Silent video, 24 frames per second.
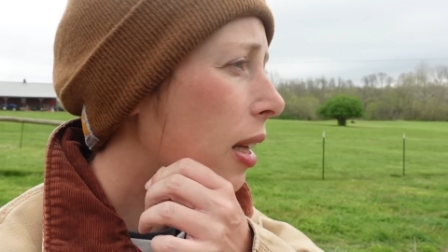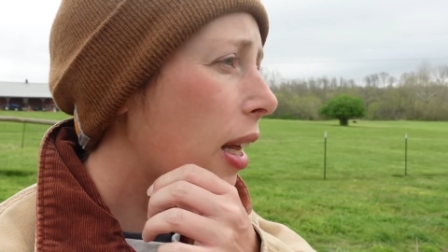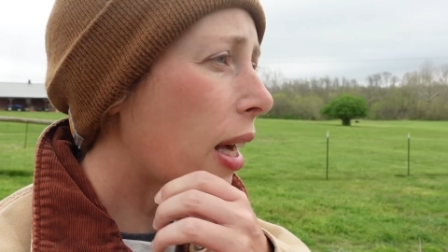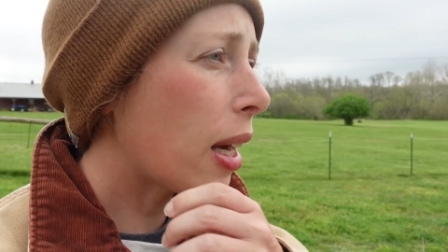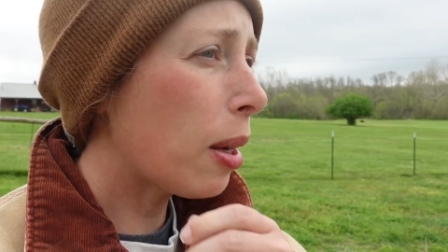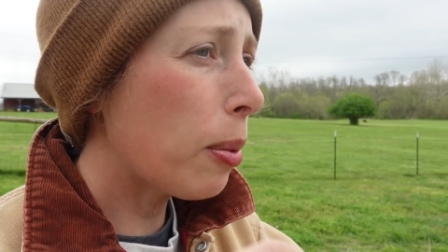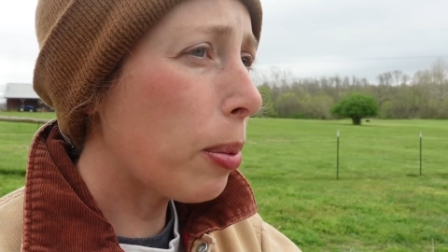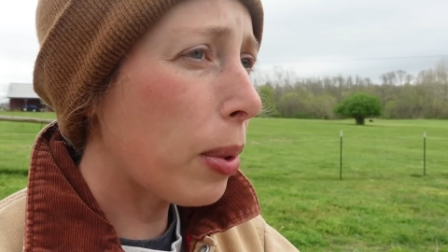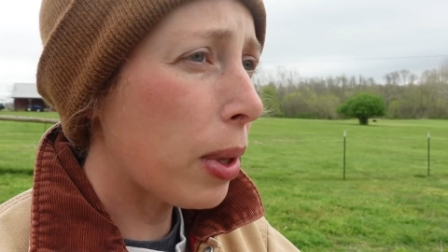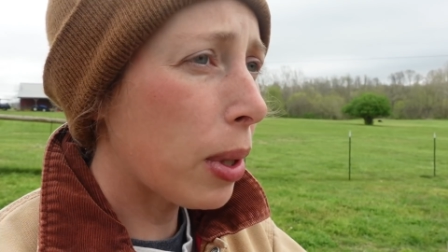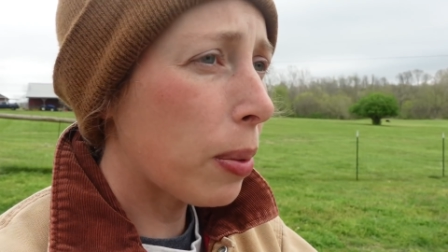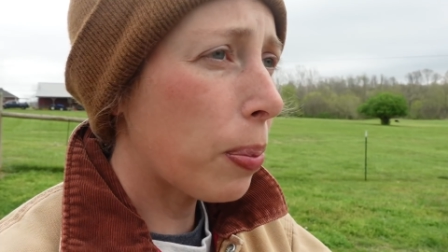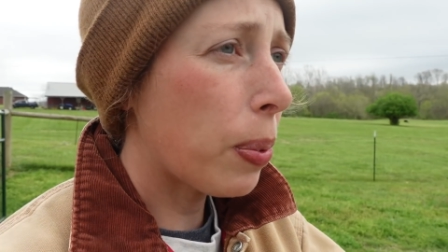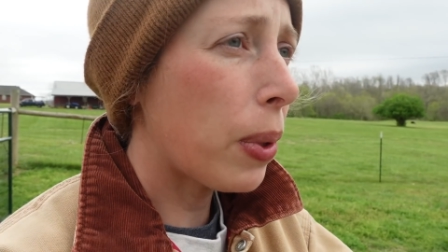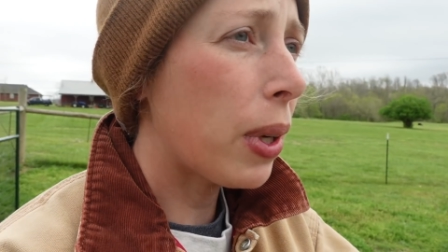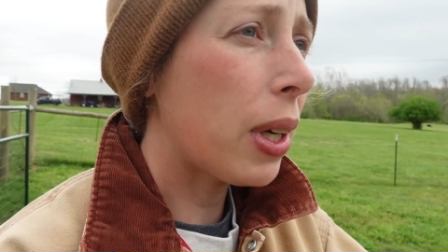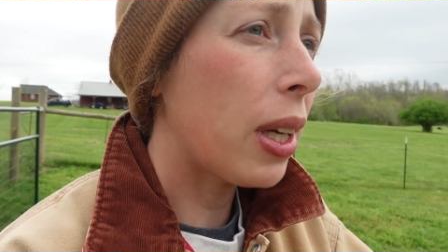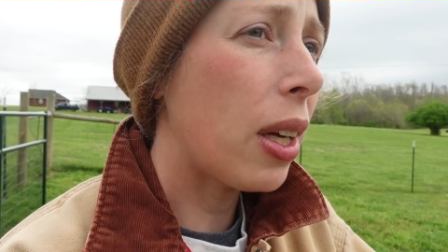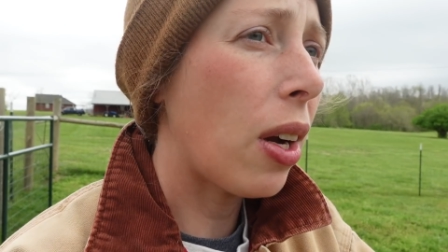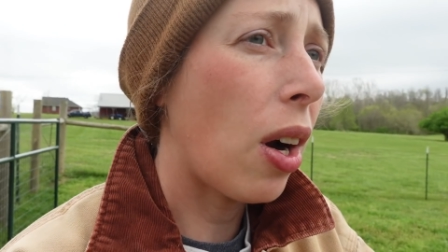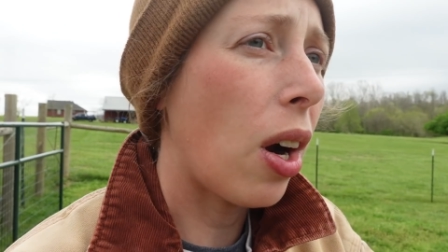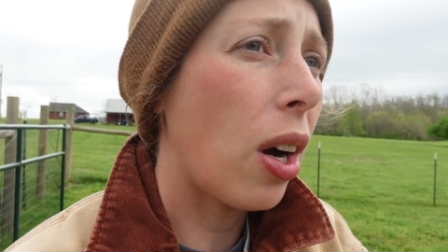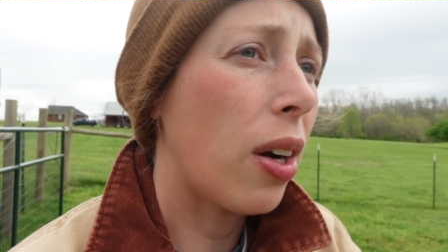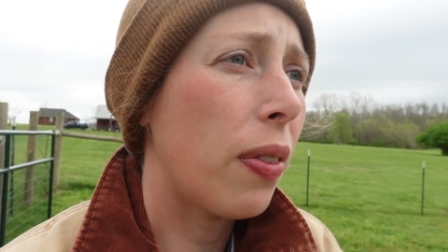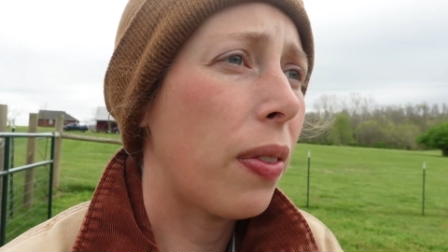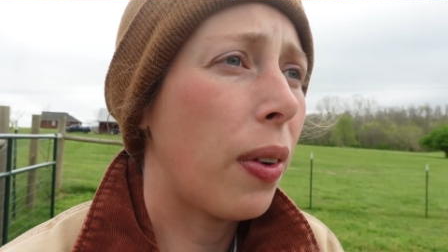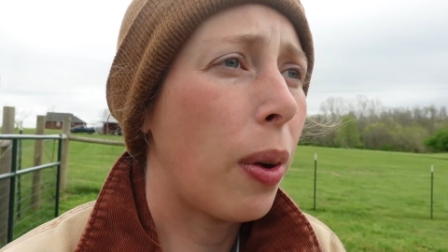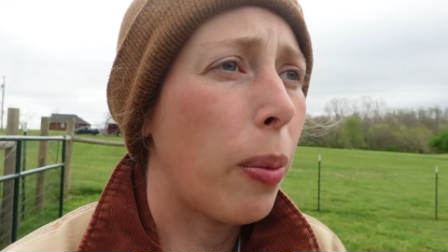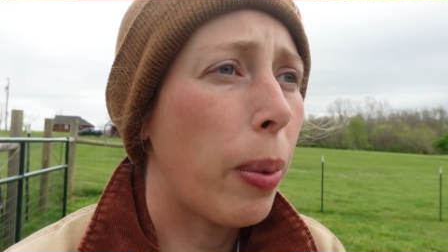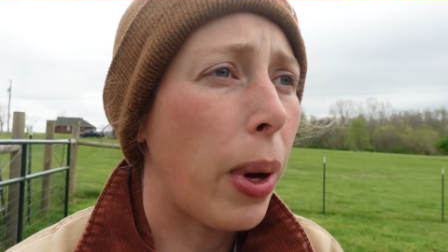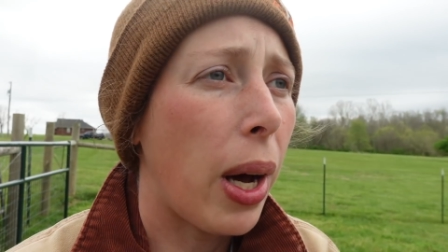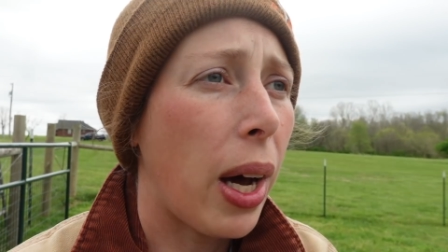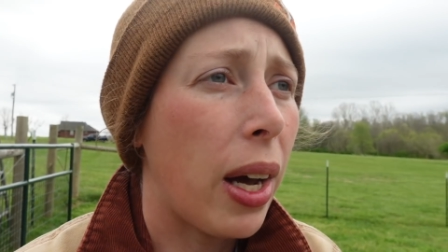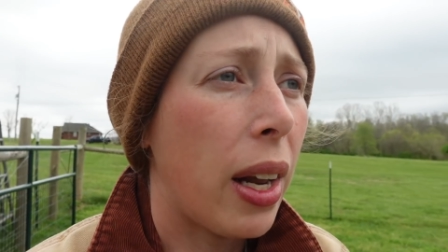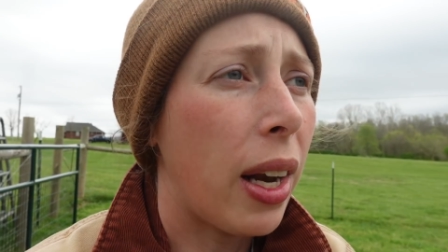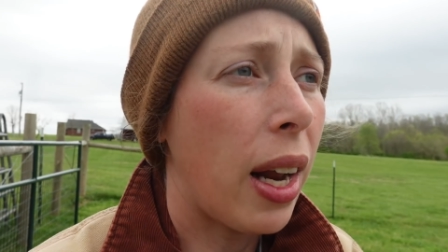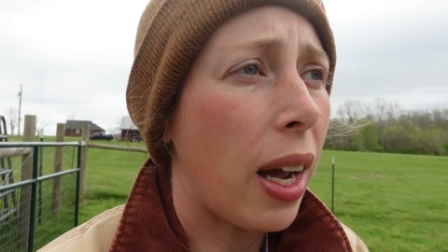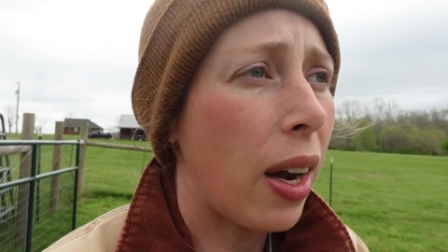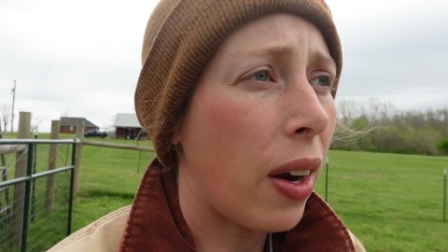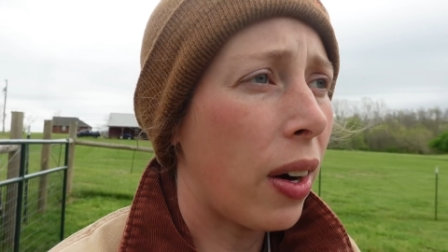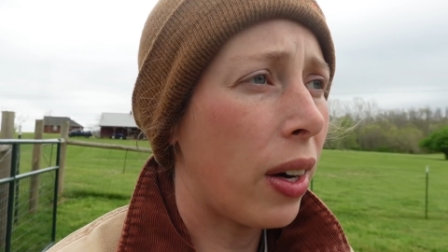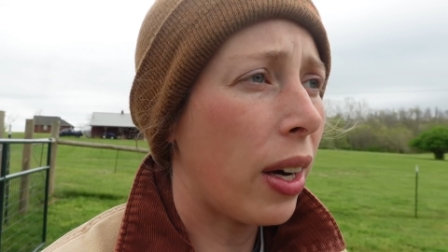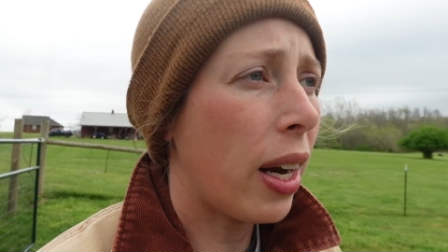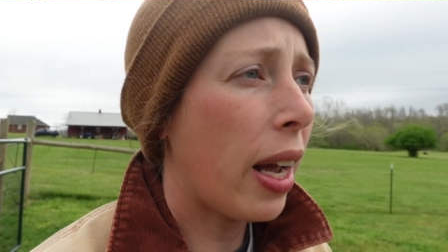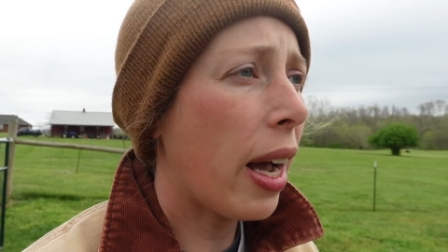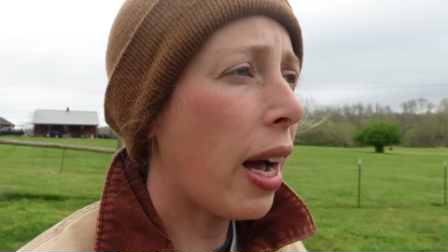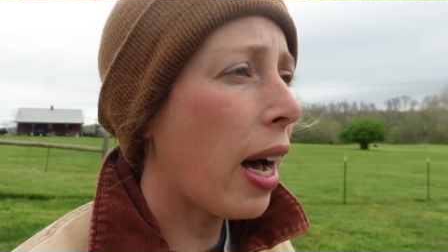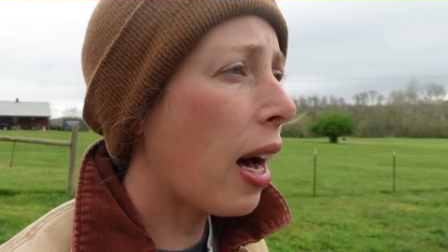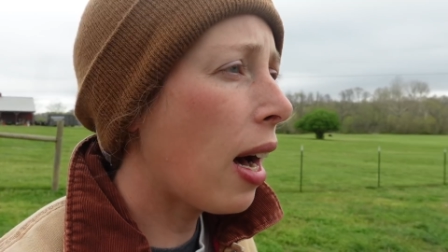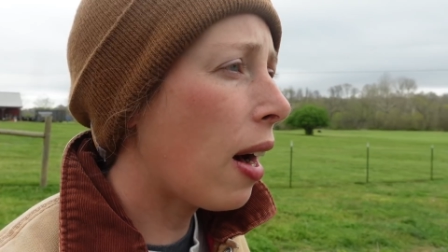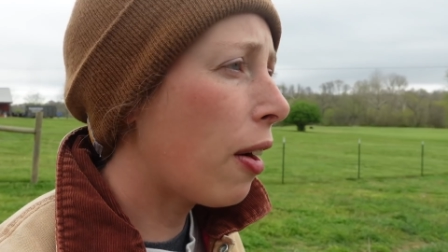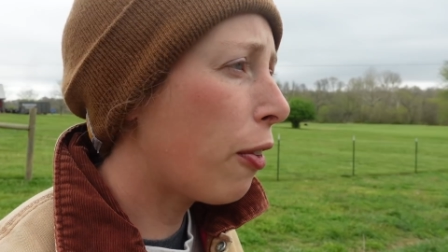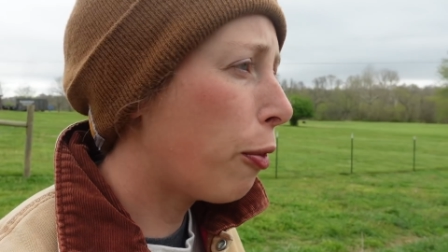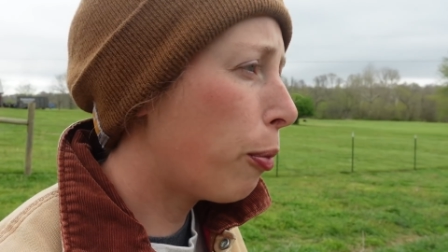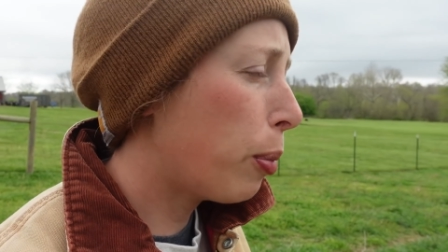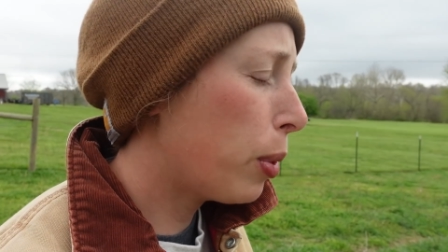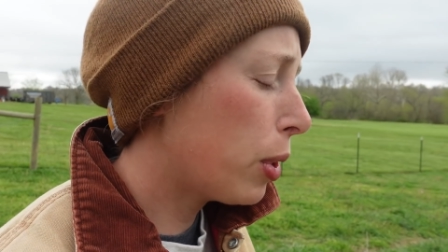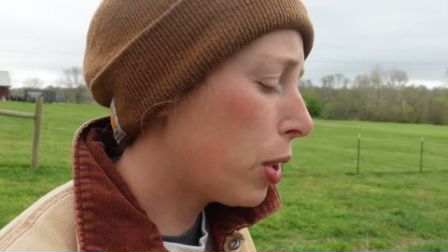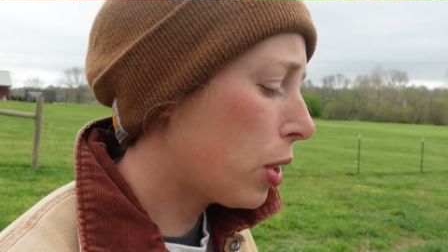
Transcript: labored pretty hard for about an hour and a half.